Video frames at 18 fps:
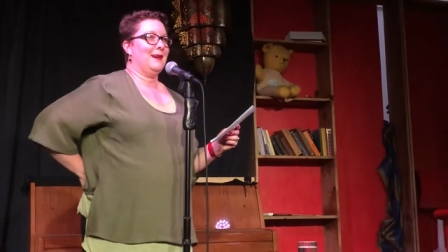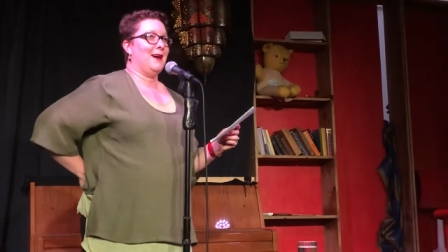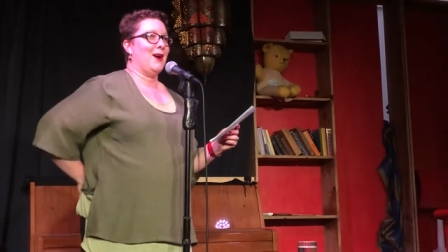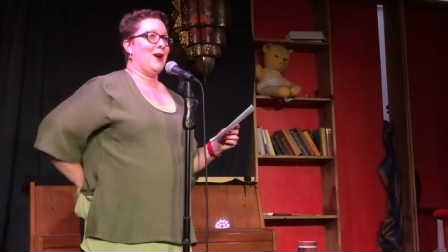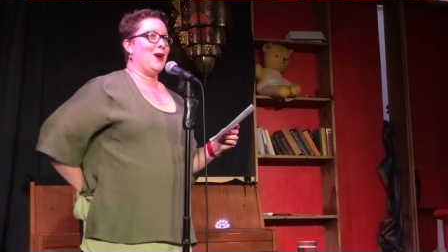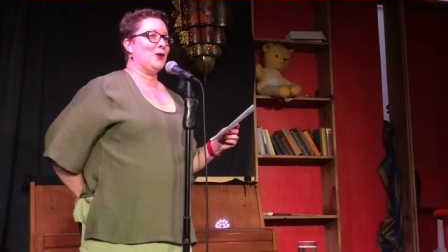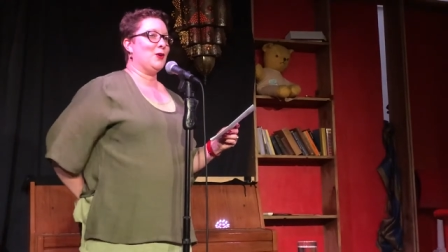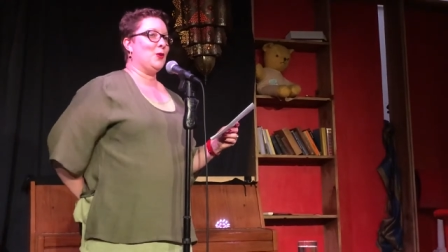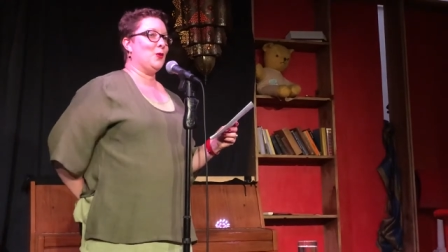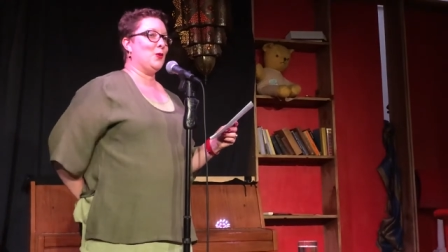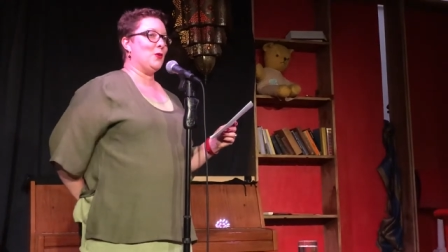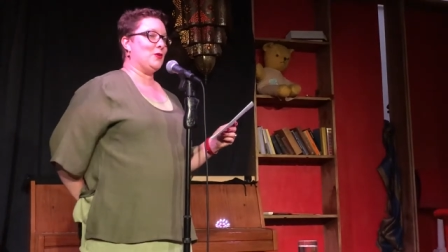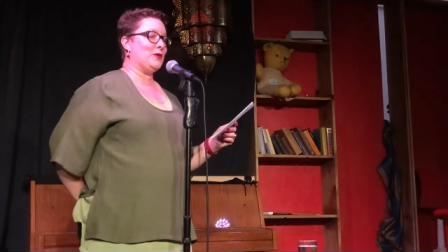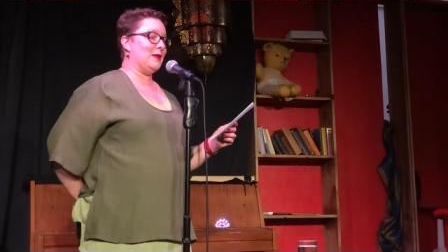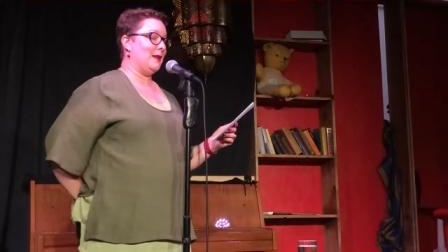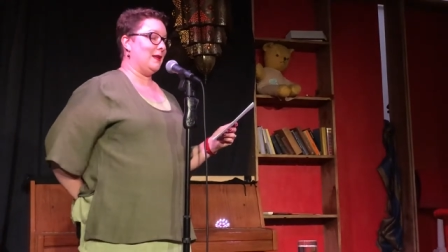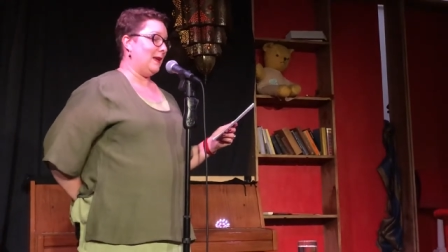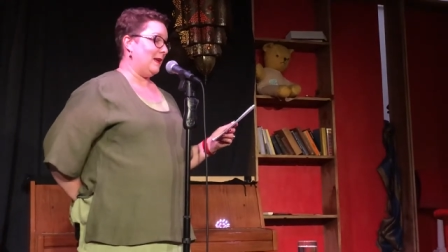are
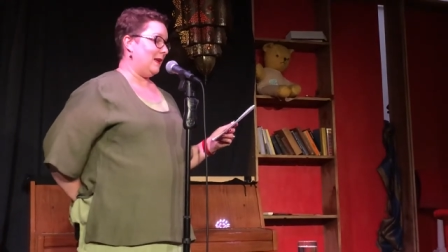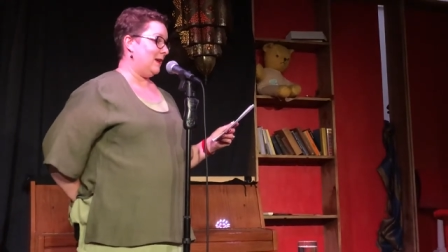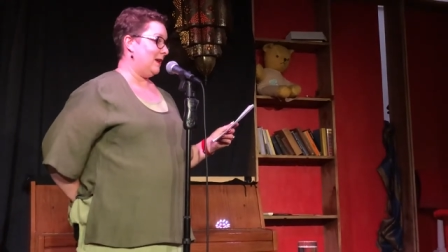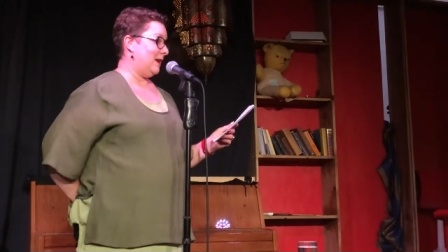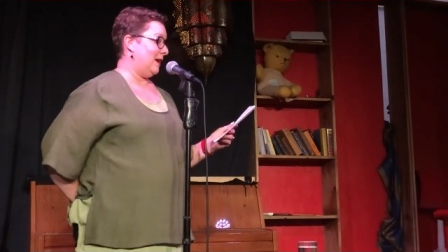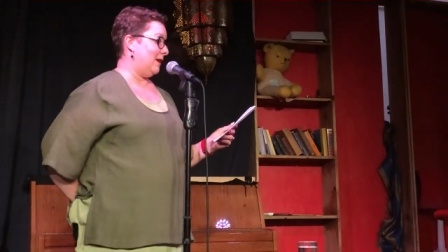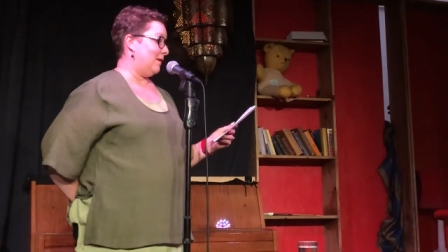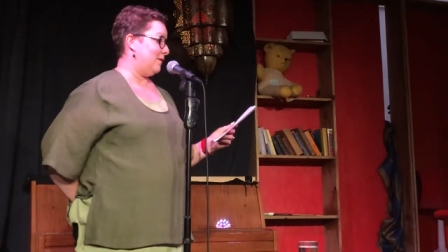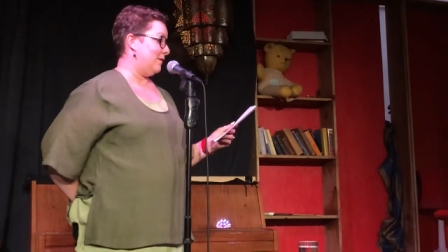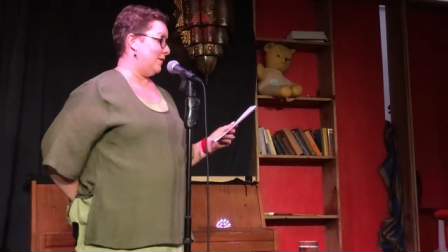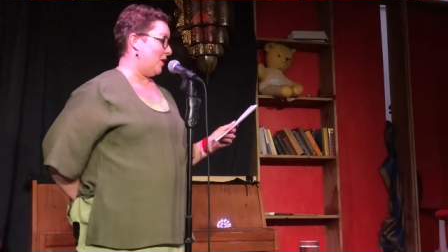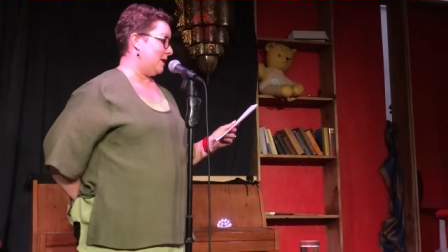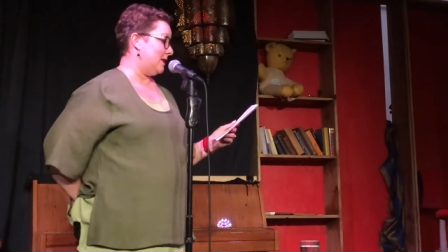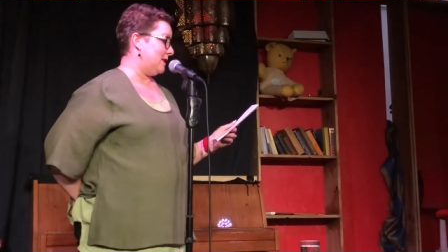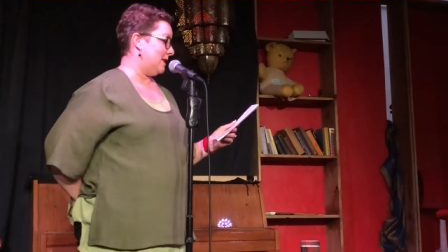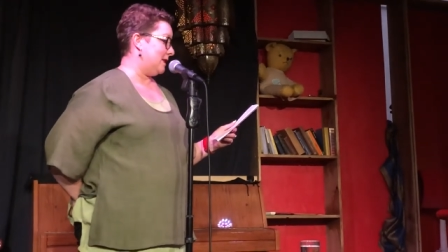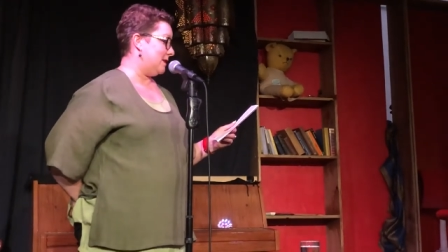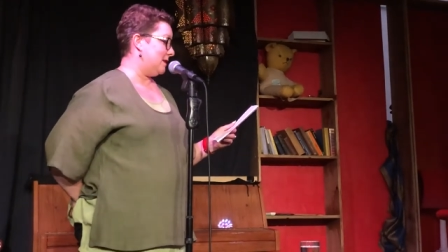cordially
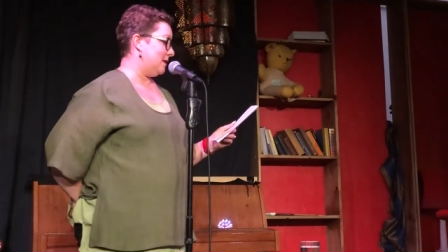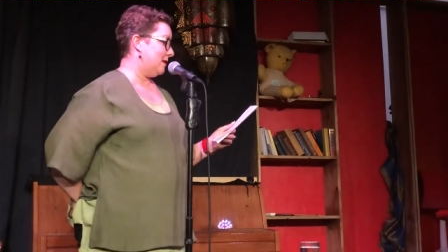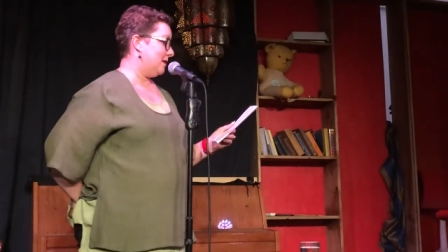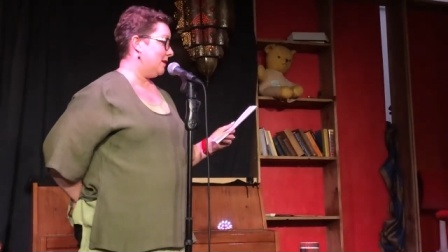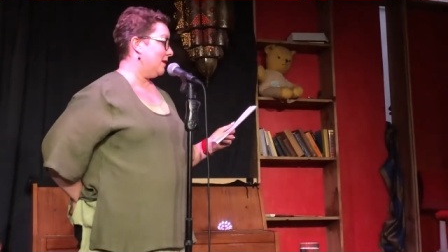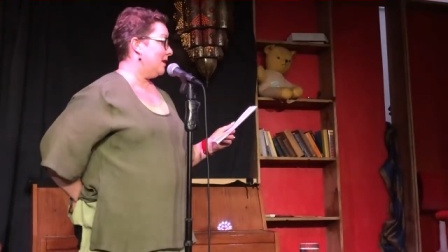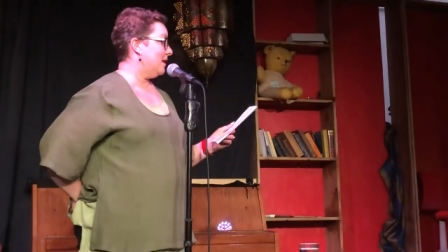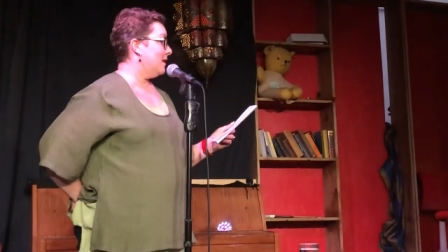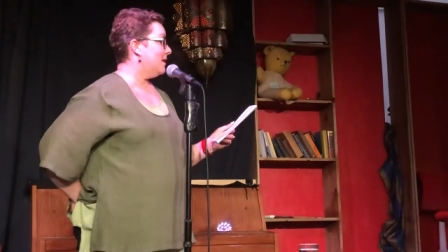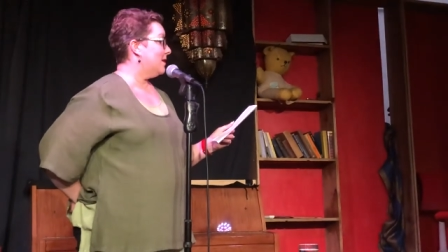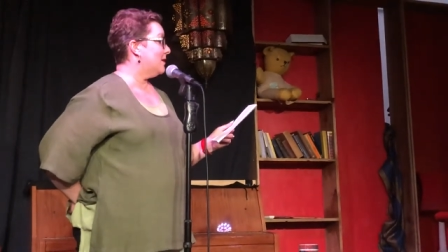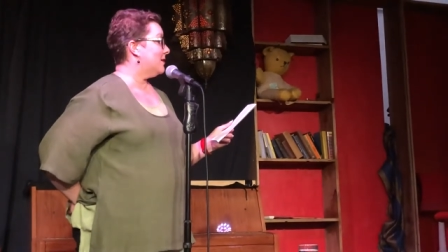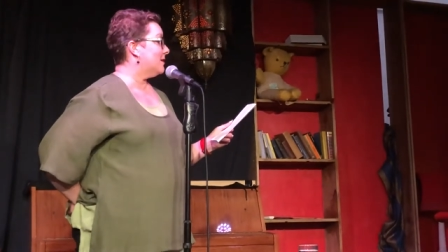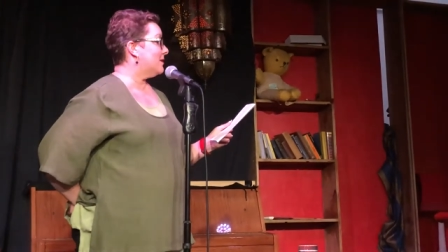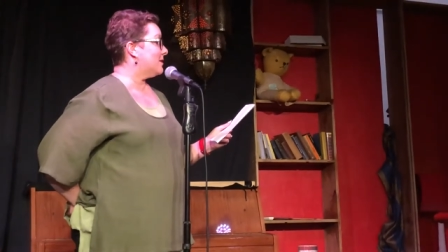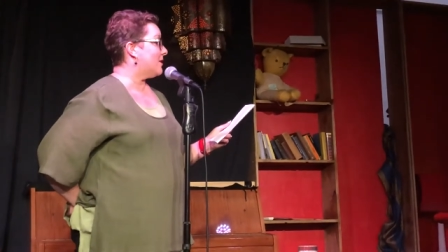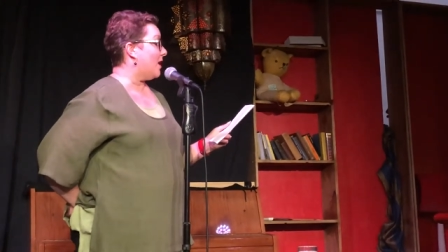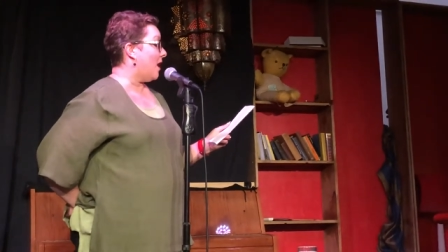invited
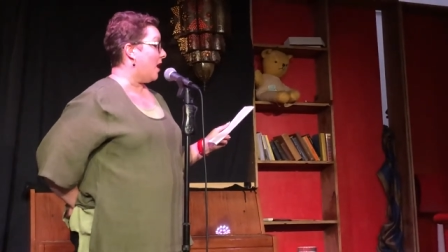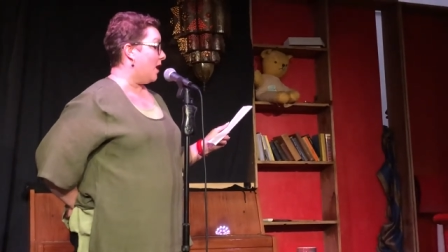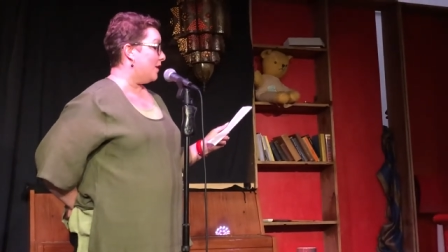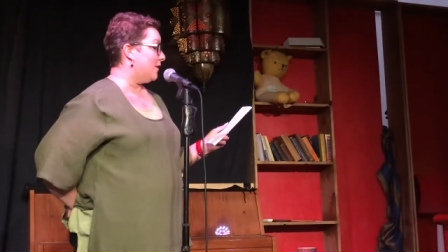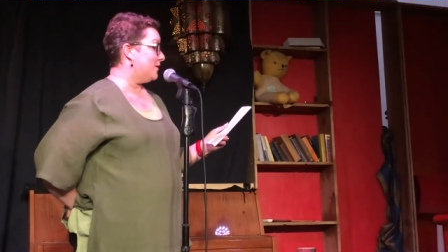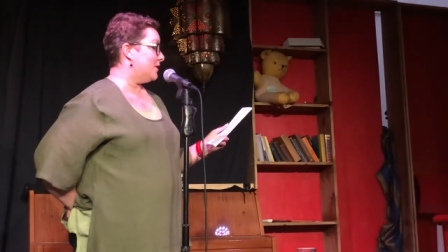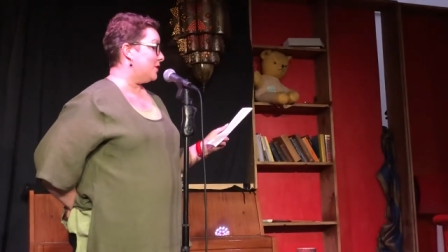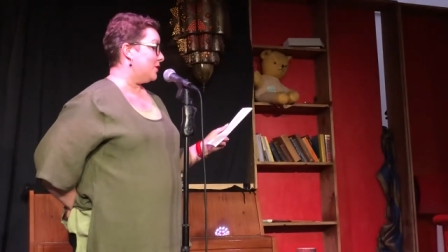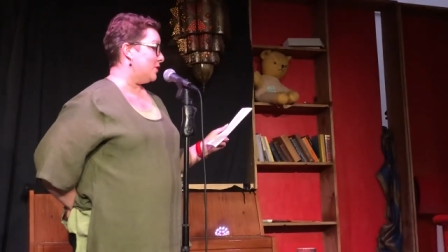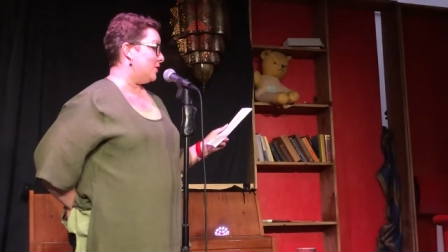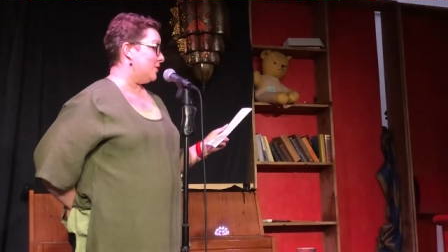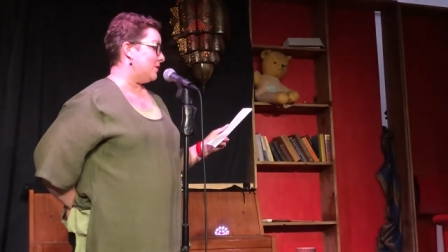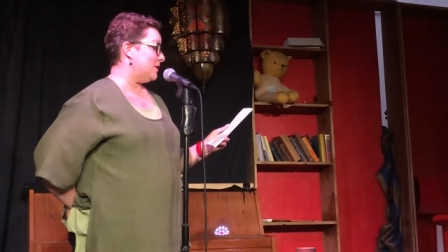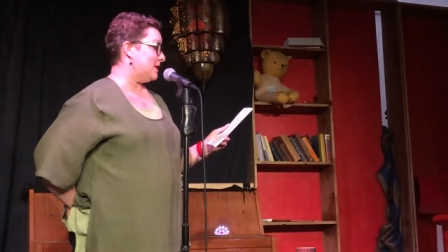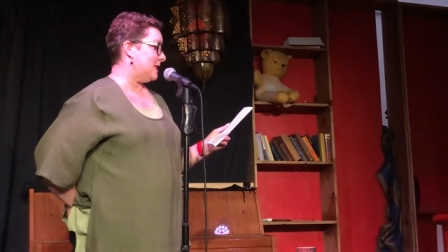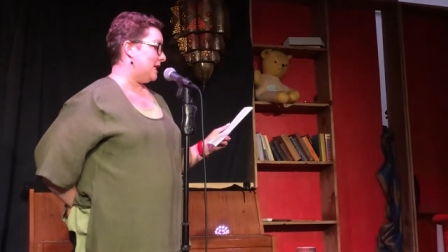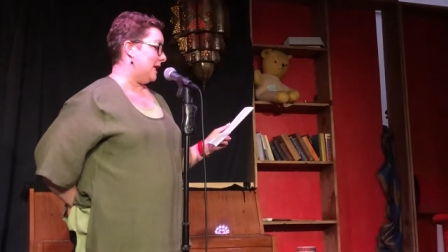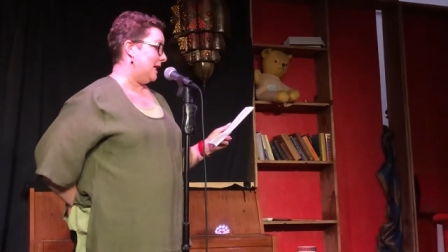to
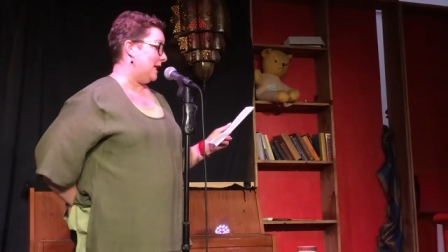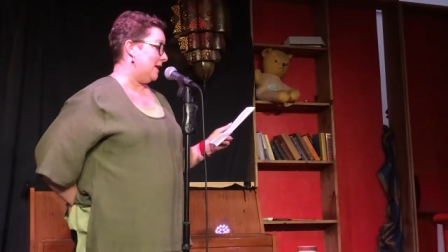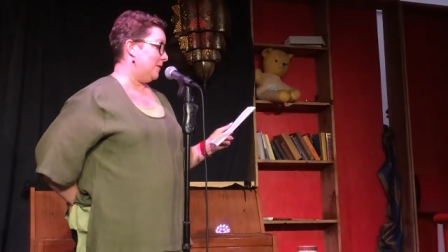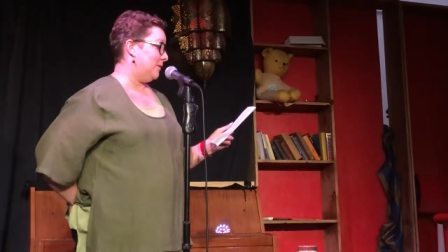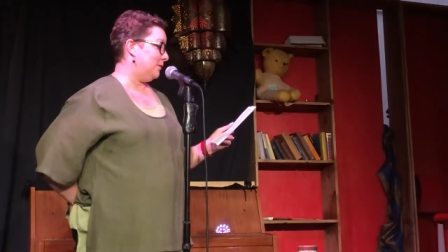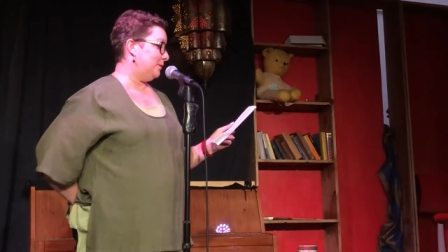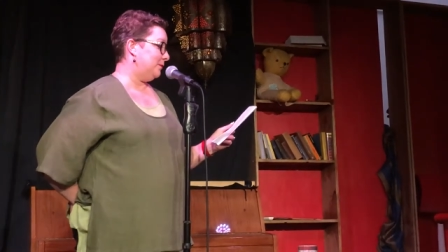afternoon tea.